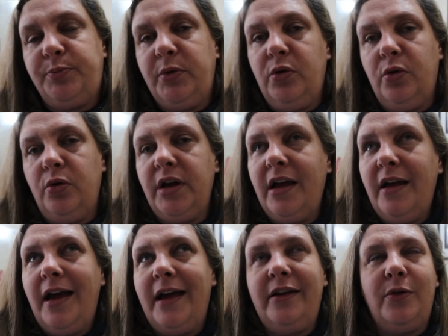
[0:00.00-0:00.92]
born.
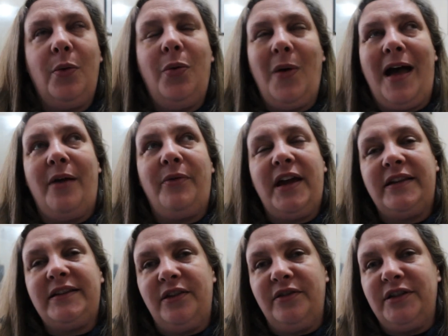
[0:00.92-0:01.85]
And I thought, wow,
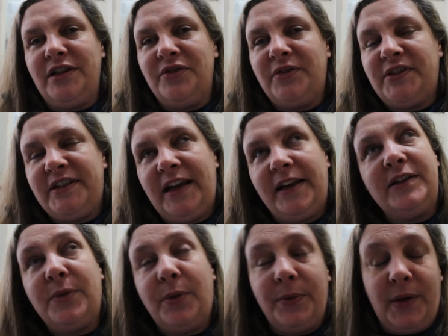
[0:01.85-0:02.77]
that sounds interesting.
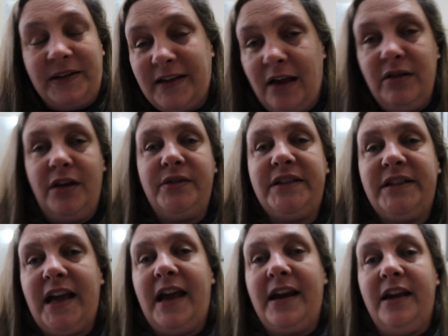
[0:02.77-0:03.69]
So I downloaded
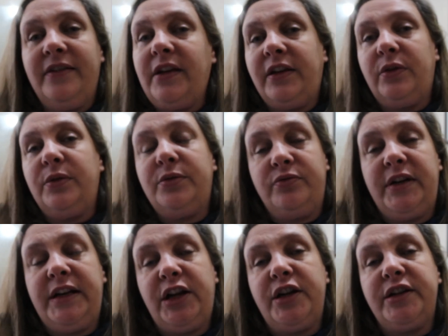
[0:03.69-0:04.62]
it and I thought it was
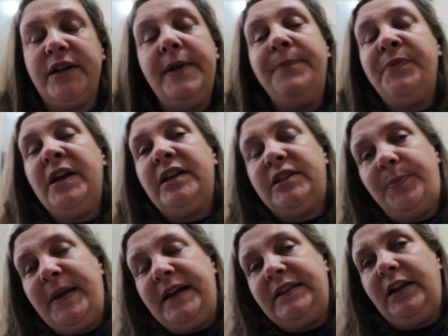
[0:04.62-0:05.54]
really good. So
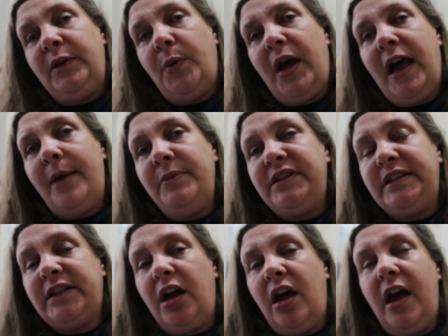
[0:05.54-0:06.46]
basically what happens,
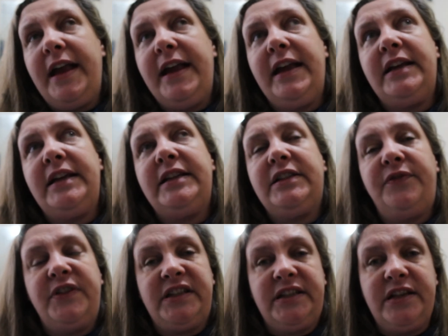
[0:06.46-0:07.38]
this guy is
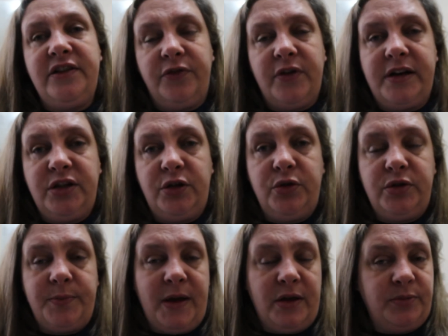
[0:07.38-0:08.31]
visiting a friend
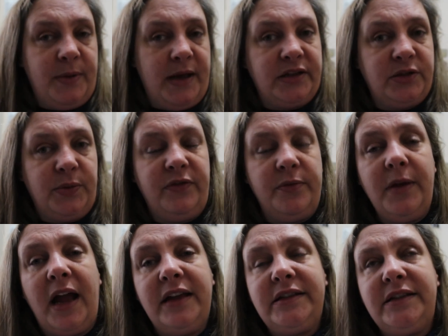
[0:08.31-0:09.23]
who's about to pass away from
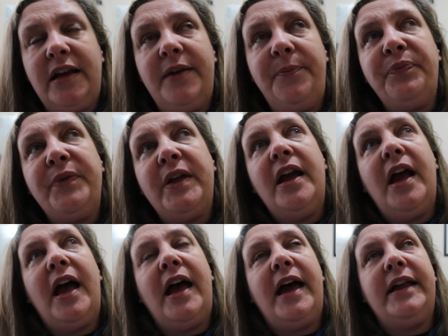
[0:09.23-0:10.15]
cancer,
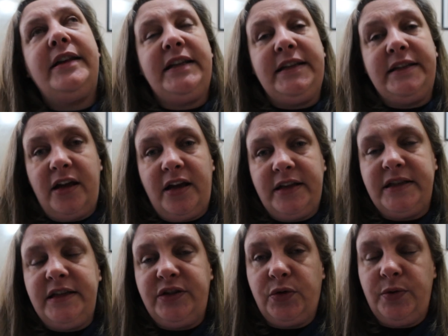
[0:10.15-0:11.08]
and he does,
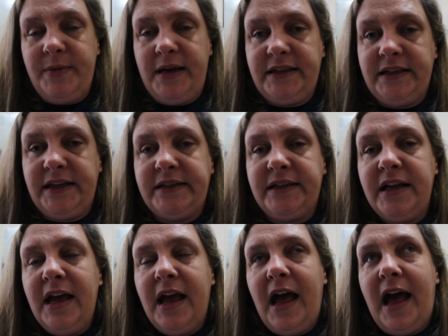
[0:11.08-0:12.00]
and he's cremated.
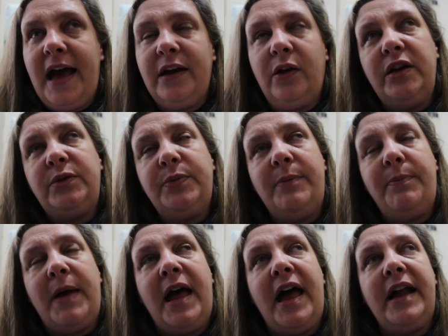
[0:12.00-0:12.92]
And on his way
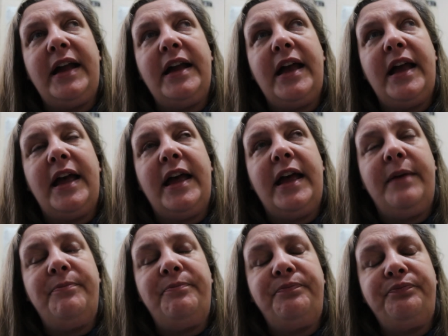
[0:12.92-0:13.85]
back,
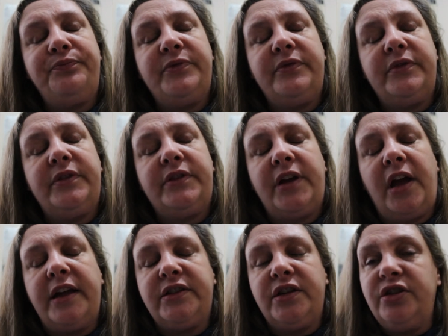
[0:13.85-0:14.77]
the
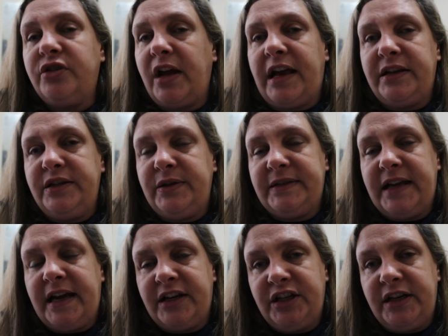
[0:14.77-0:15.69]
guy's going to scatter his
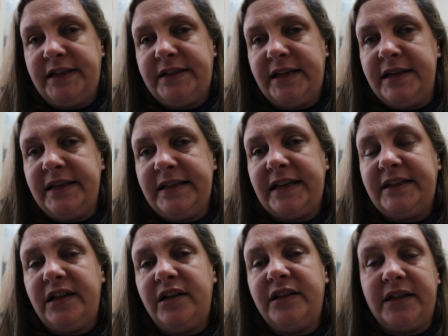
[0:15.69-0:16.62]
ashes in the
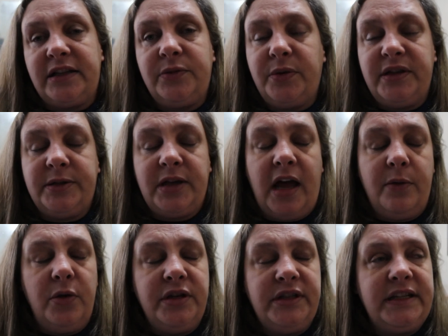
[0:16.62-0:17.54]
desert because that's what this guy
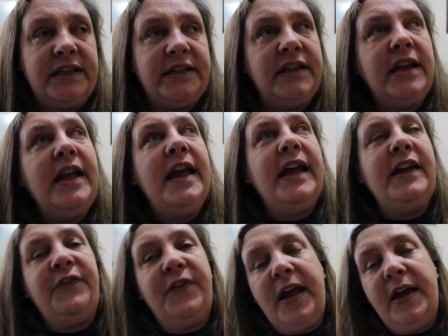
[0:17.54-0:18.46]
wanted.
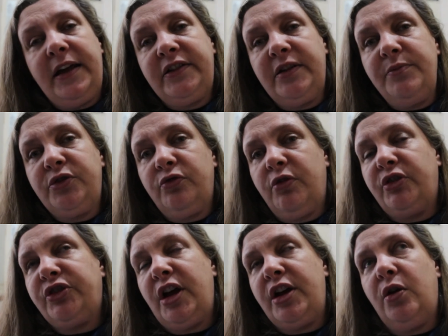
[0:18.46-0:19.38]
He stumbles
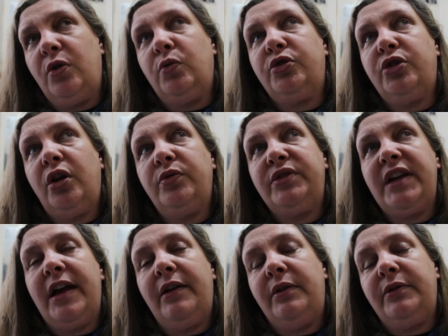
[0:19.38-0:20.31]
across an old ghost
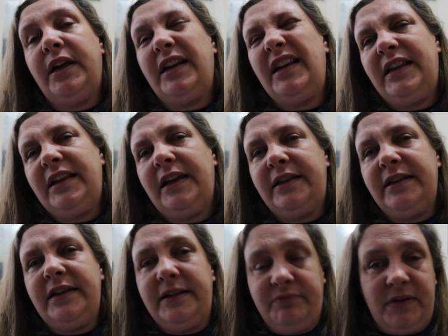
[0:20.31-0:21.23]
town,
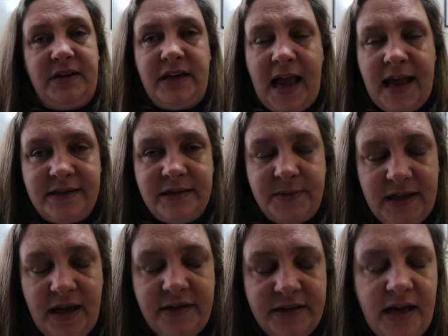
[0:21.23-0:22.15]
and he ends up
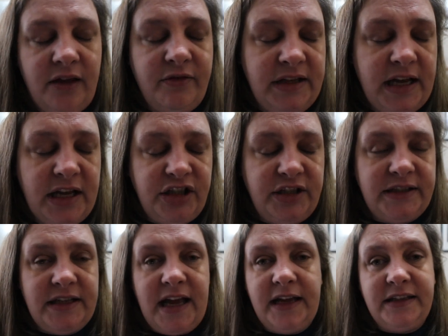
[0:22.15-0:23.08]
scattering the
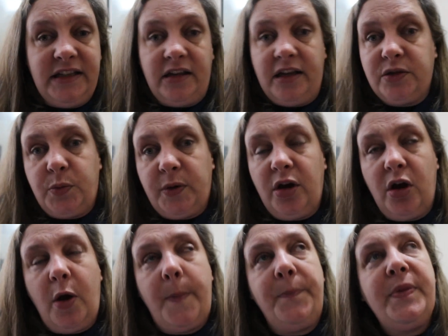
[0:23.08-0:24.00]
ashes there because he thinks, why
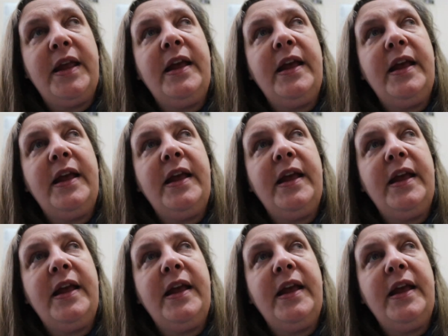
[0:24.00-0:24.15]
not?